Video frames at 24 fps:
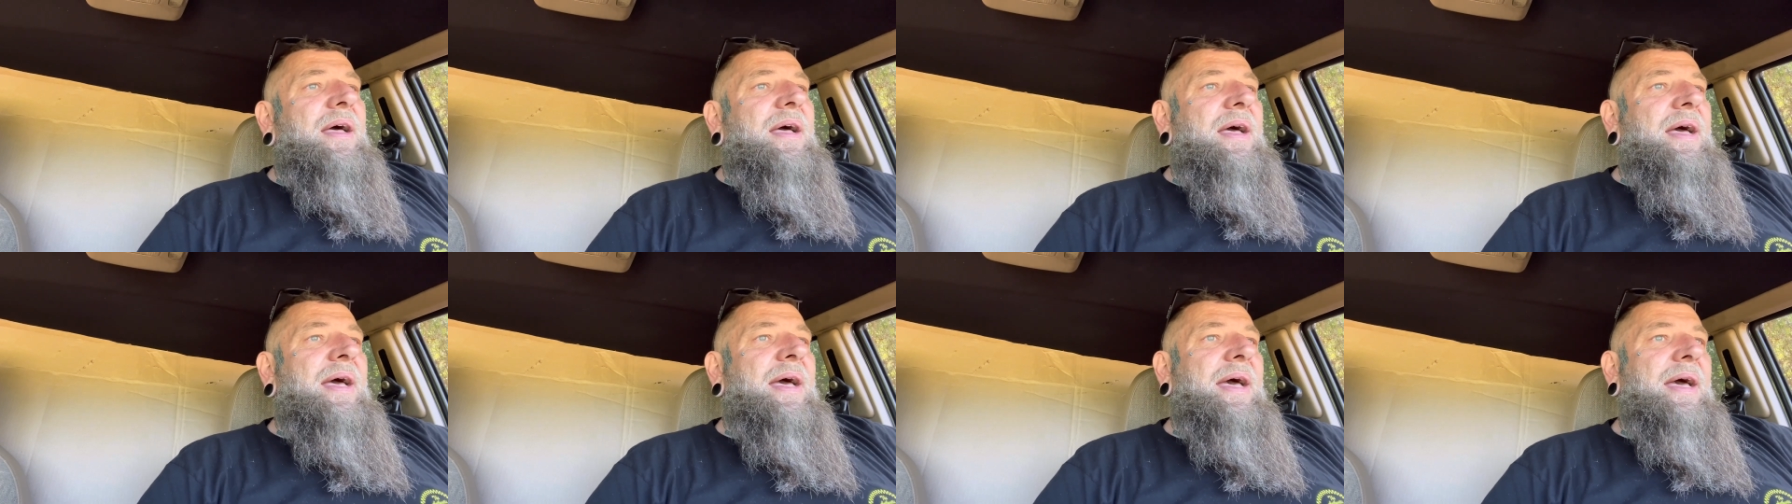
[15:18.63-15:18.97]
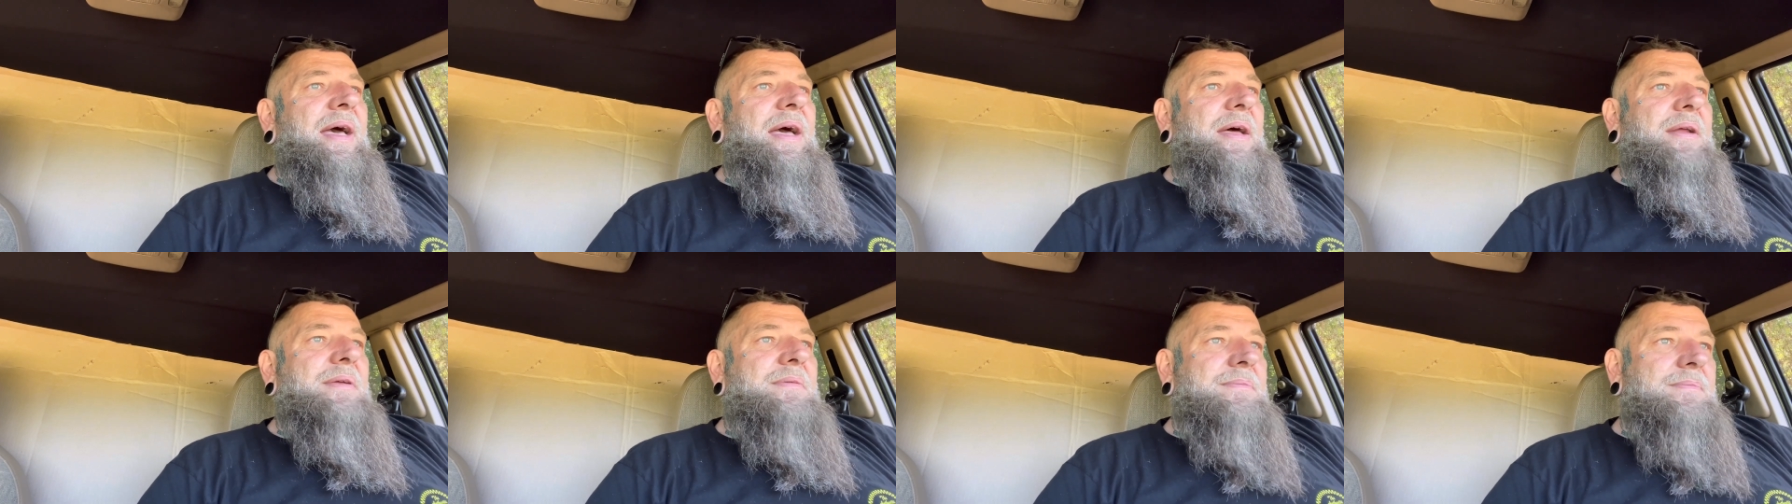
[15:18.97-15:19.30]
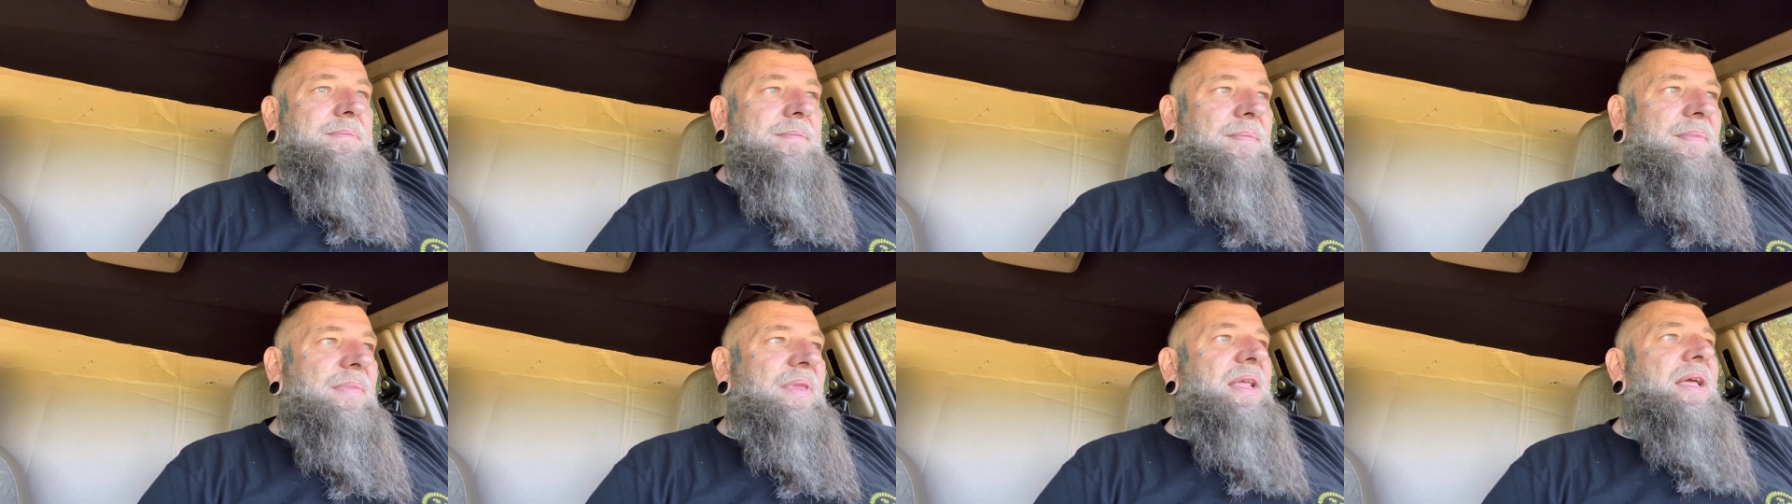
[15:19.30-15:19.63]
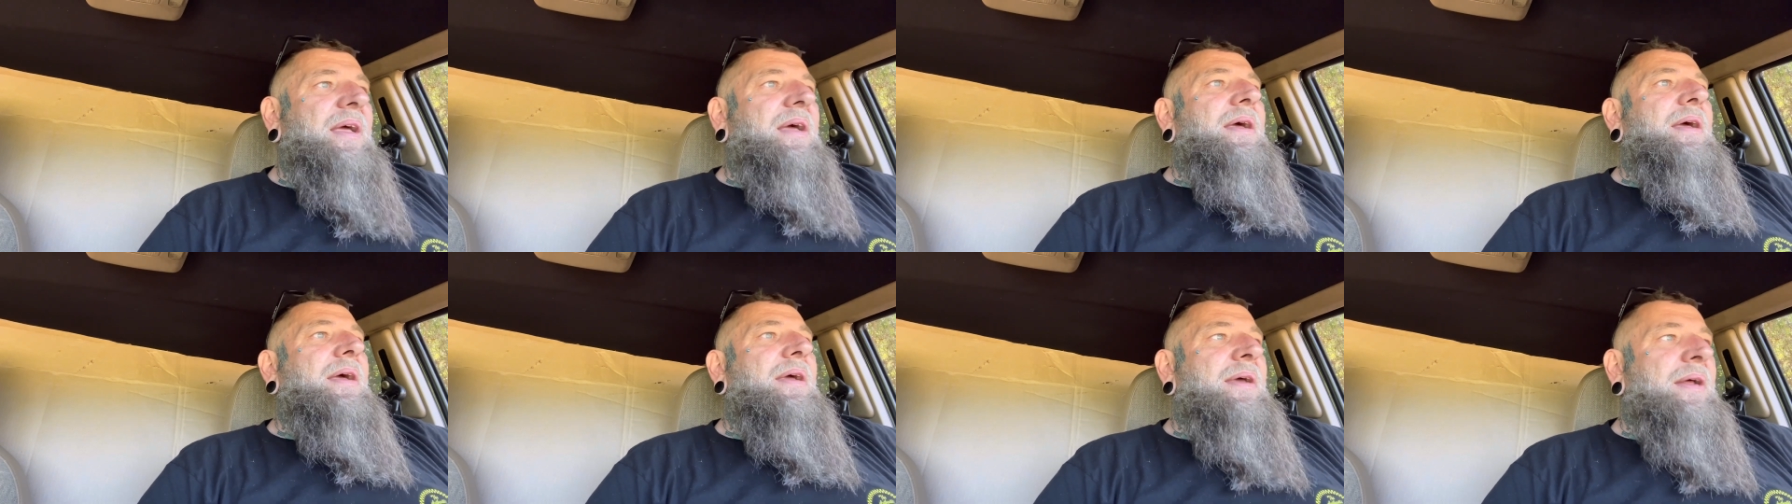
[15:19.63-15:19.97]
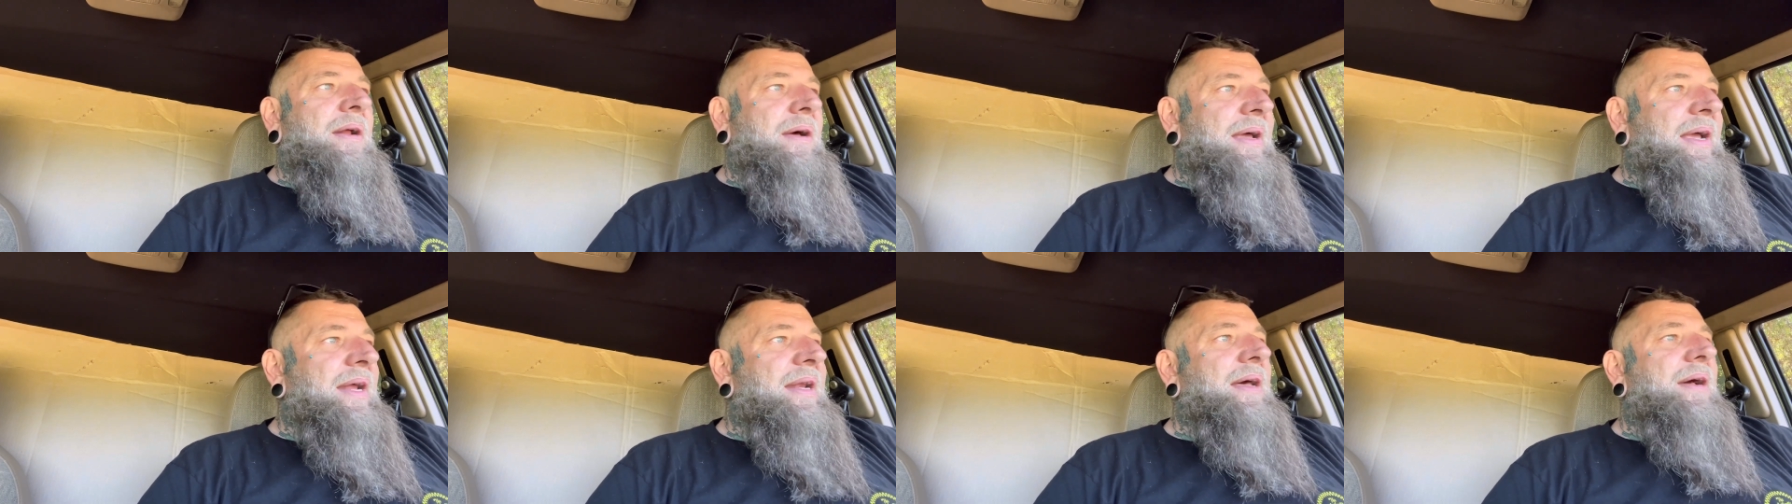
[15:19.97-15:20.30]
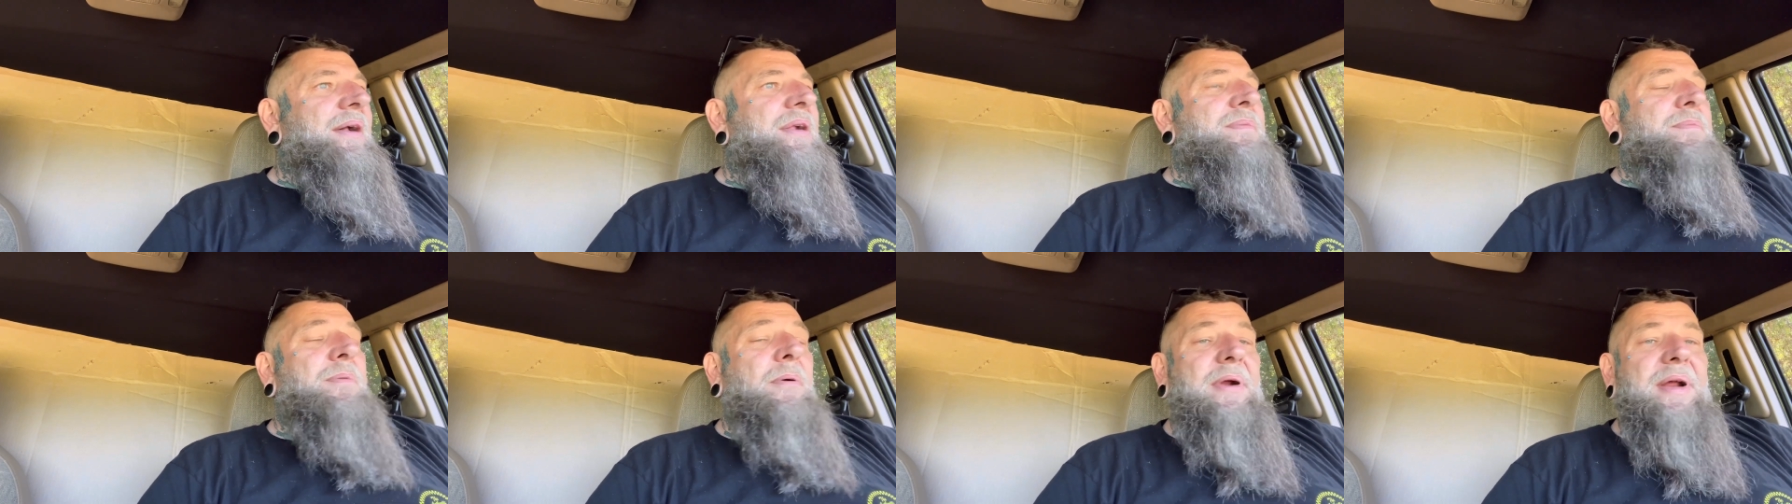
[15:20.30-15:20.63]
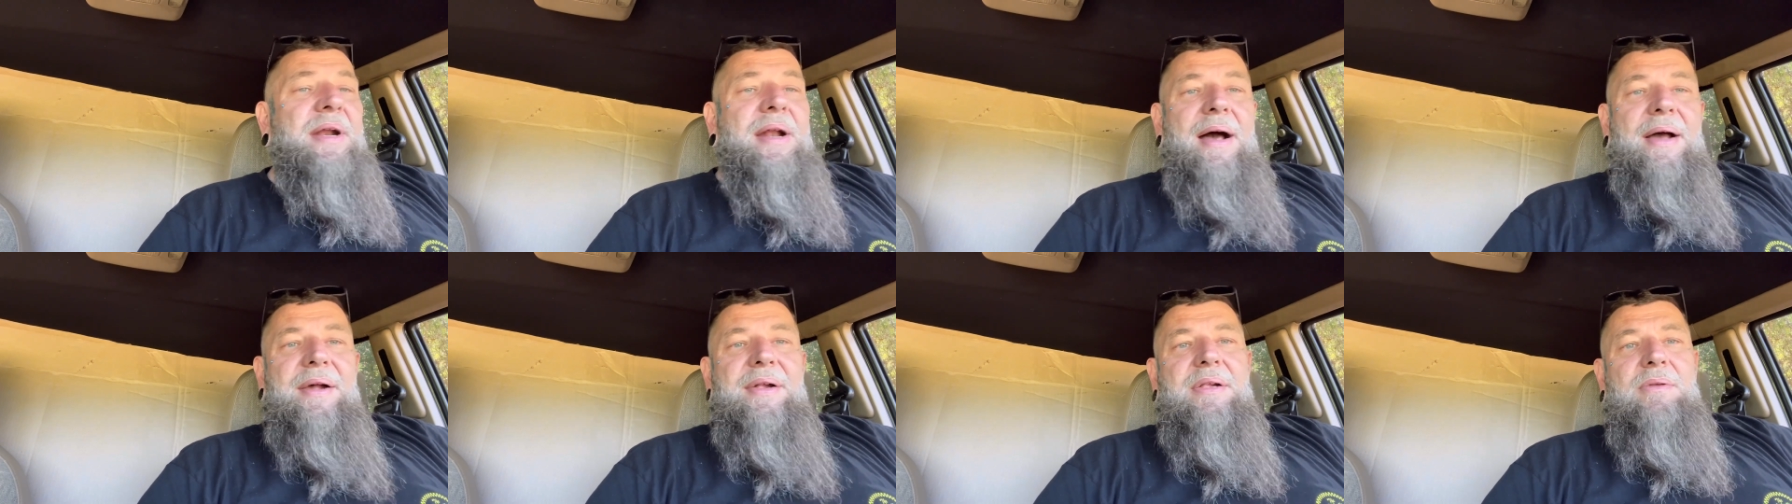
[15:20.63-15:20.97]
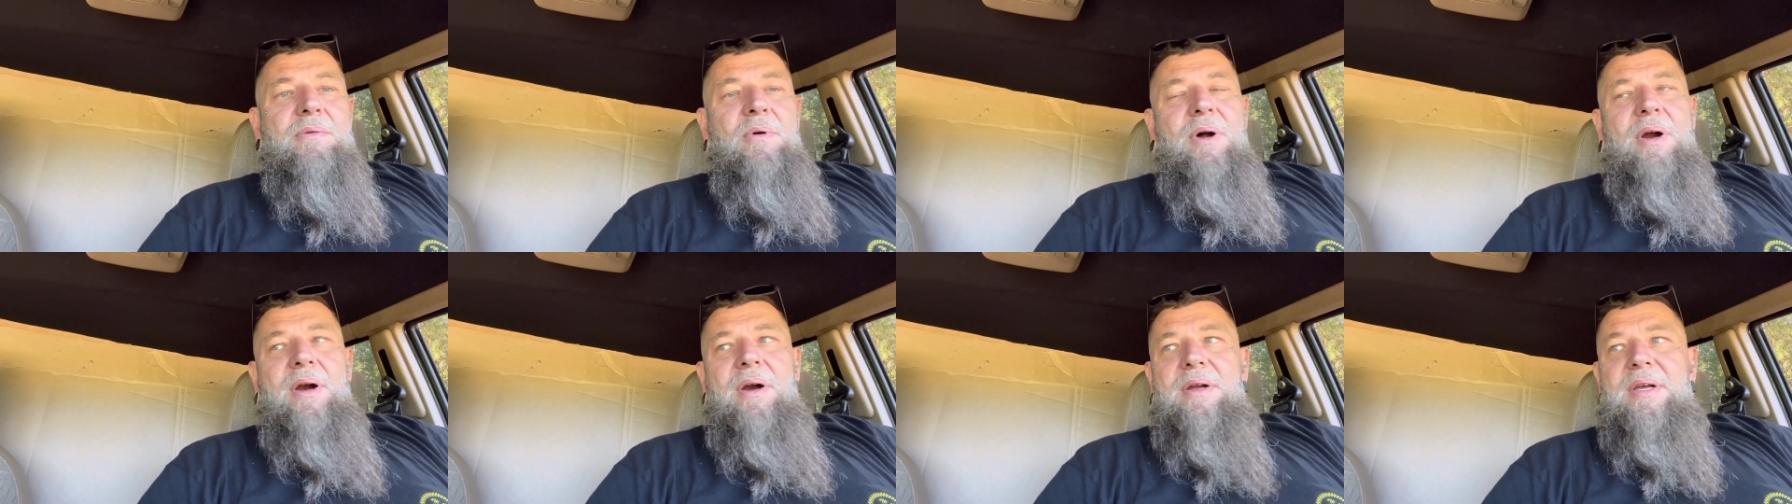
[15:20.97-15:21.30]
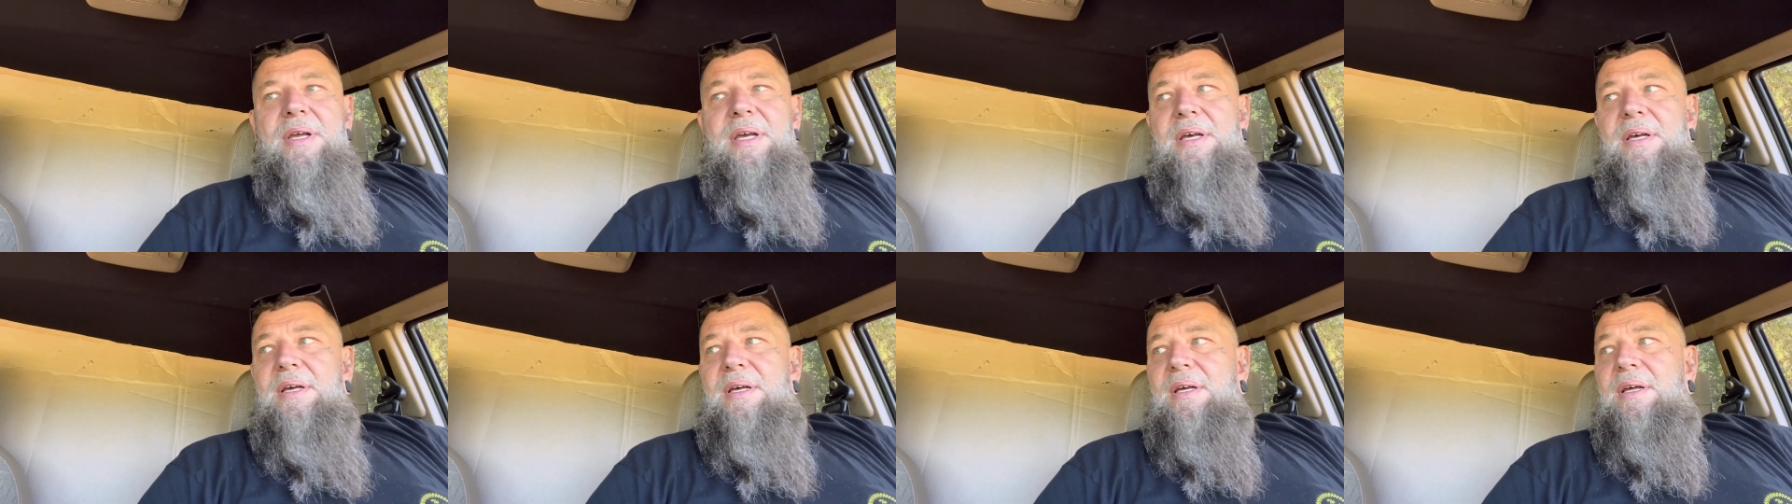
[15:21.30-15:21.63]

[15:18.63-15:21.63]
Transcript: And, you know, he does pretty nice work.